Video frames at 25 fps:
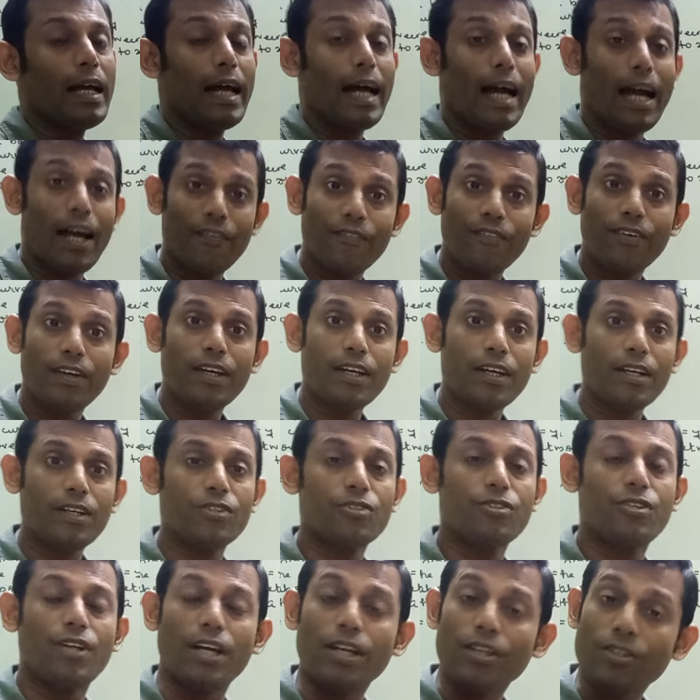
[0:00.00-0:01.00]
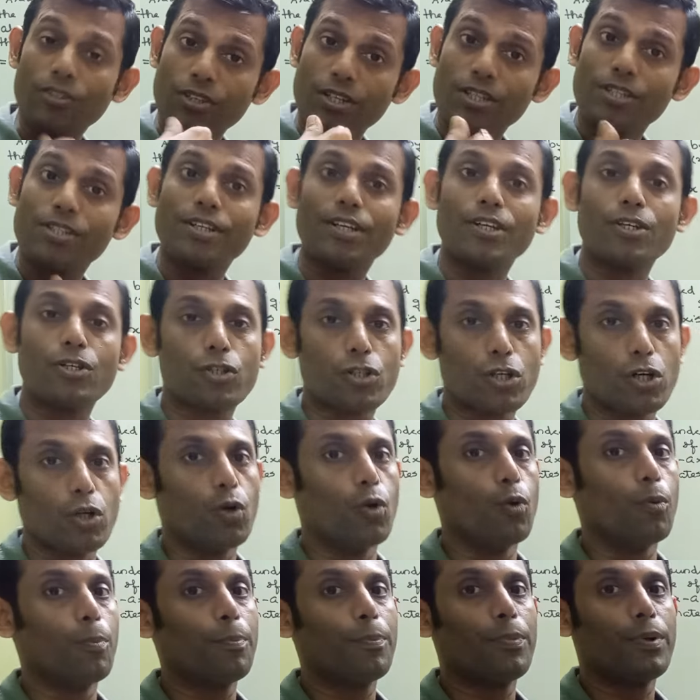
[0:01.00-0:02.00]
having changes in
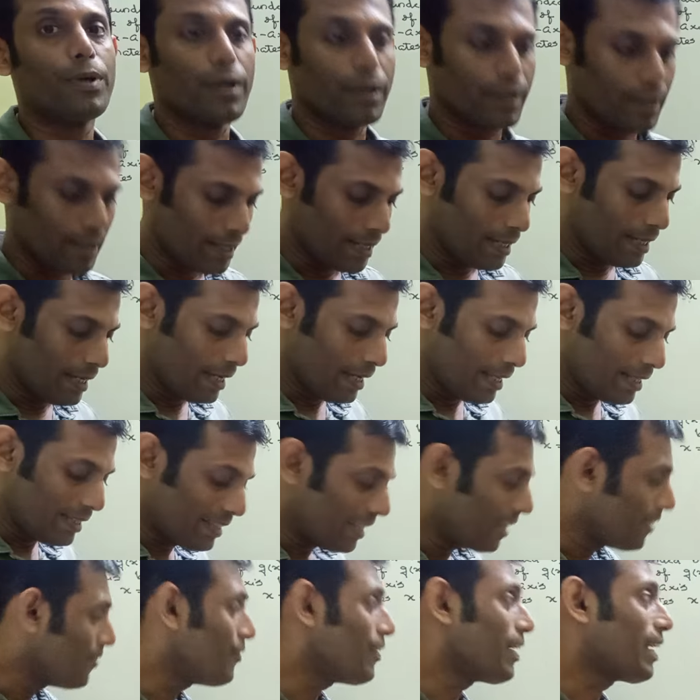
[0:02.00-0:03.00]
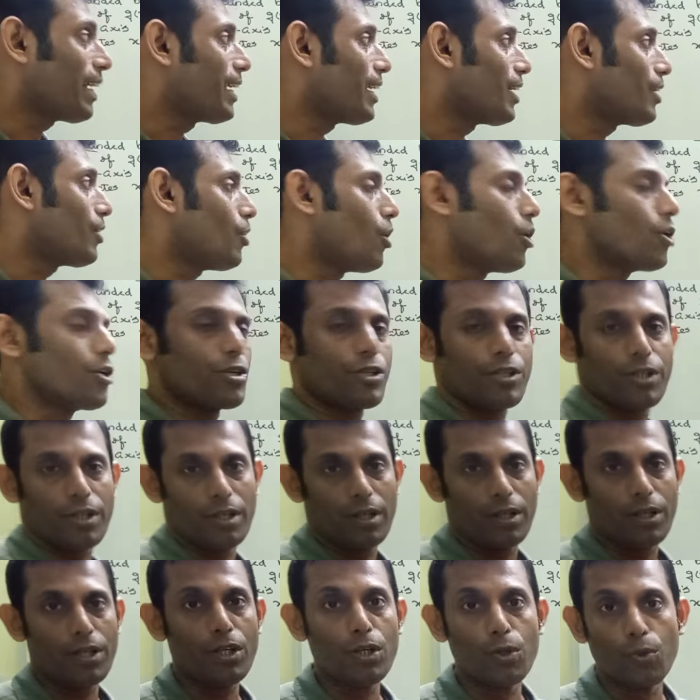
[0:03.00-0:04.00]
slope, then we cannot
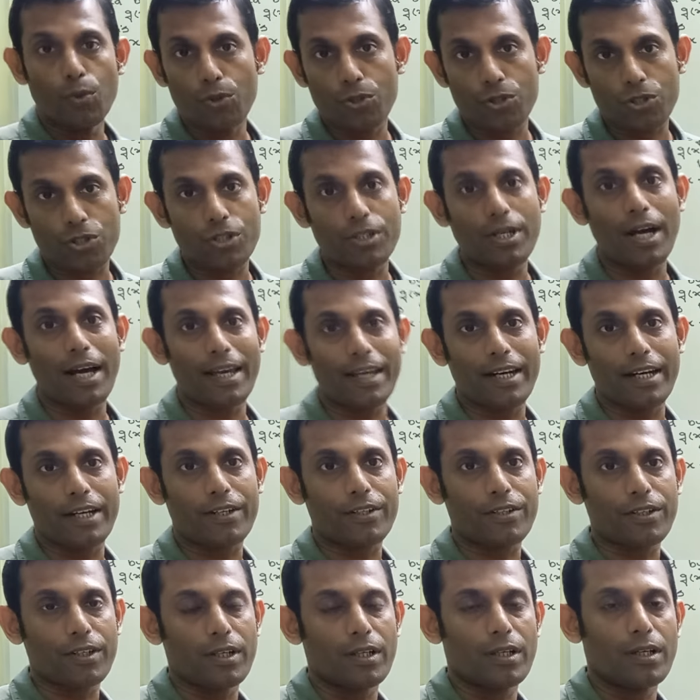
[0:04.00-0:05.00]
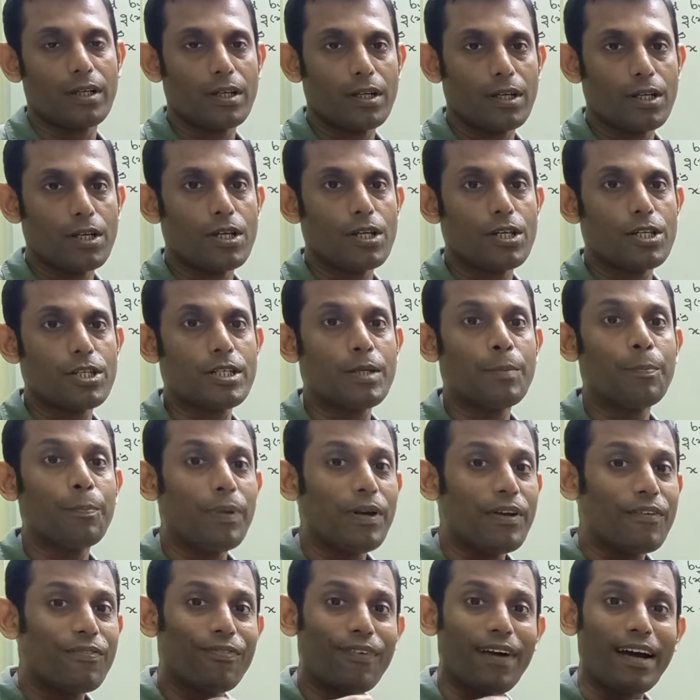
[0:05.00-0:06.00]
use direct
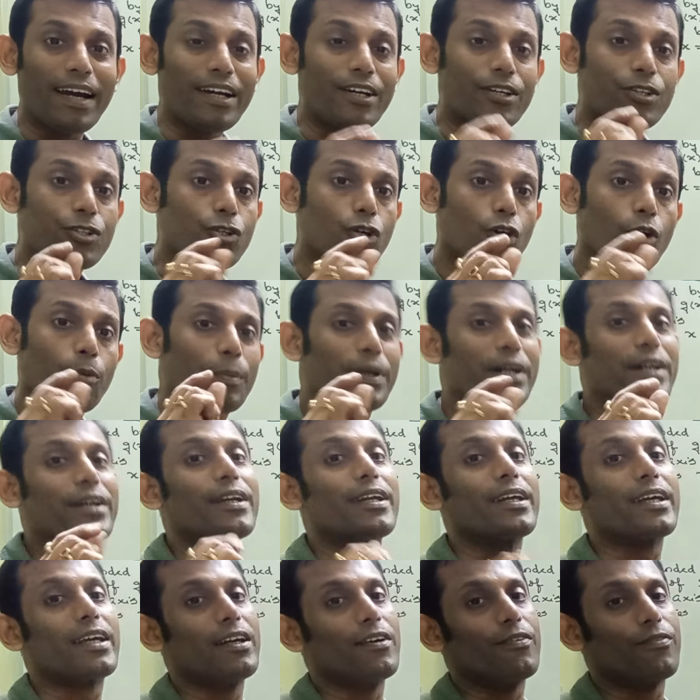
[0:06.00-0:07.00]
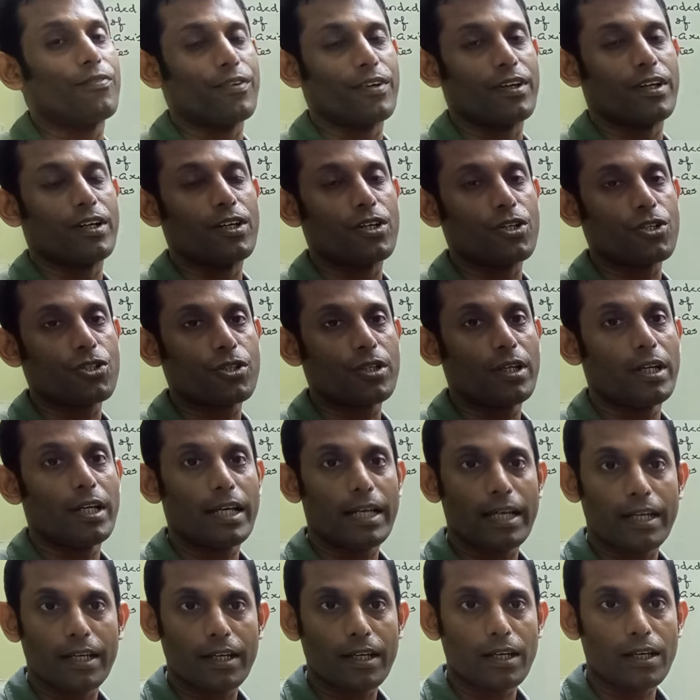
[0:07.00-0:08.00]
simplified geometrical figures
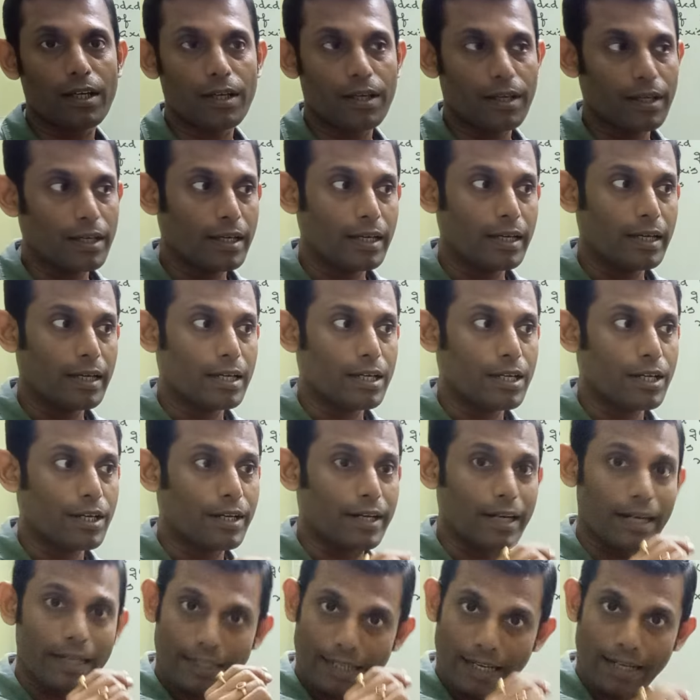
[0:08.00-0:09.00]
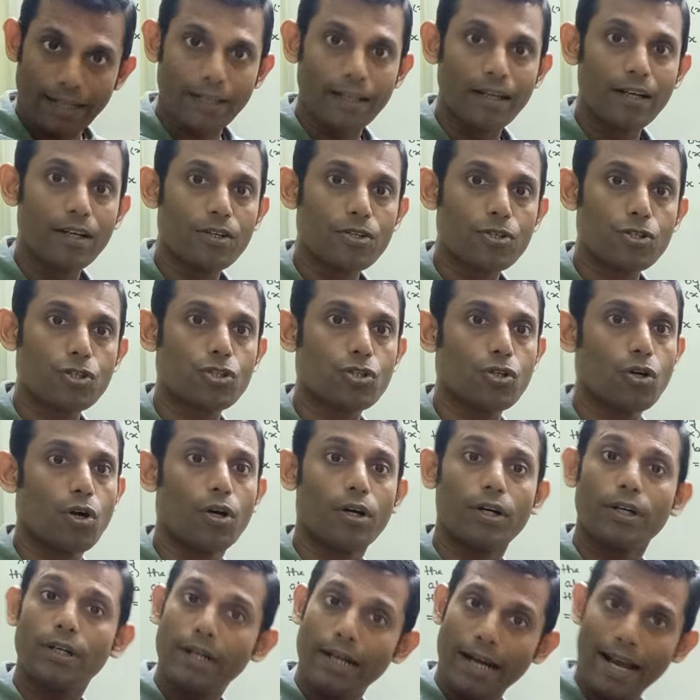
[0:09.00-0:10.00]
like rectangles
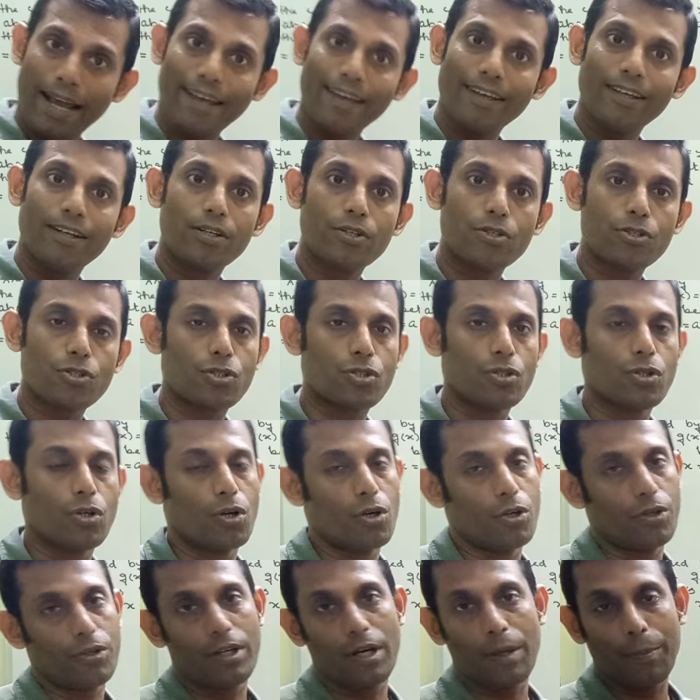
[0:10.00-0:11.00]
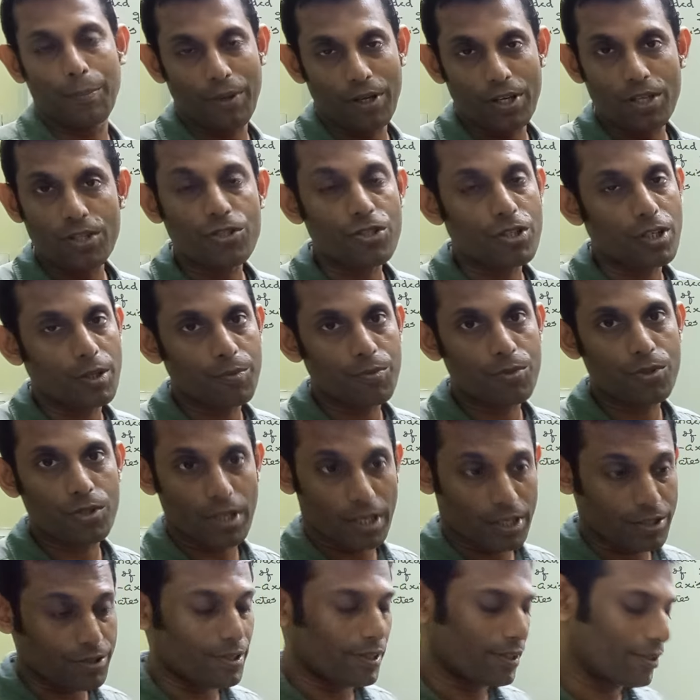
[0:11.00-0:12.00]
or triangles or trapeziums,
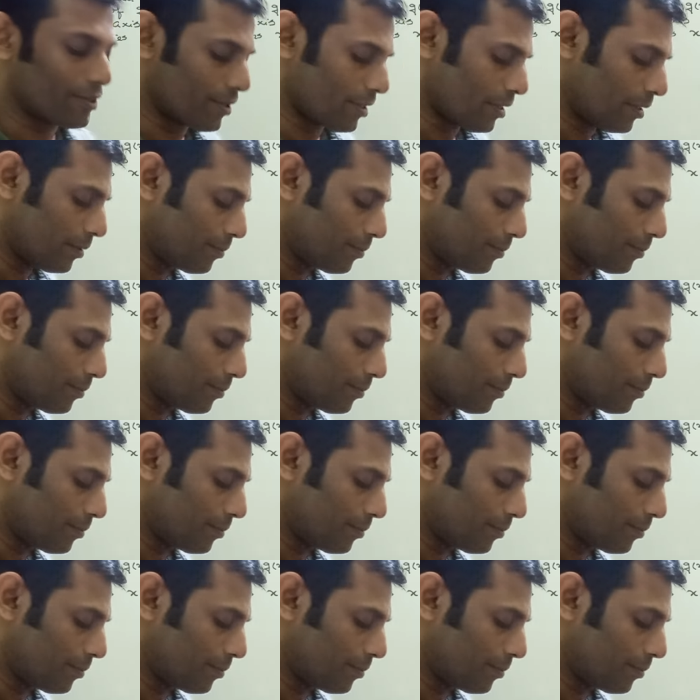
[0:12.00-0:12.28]
etc.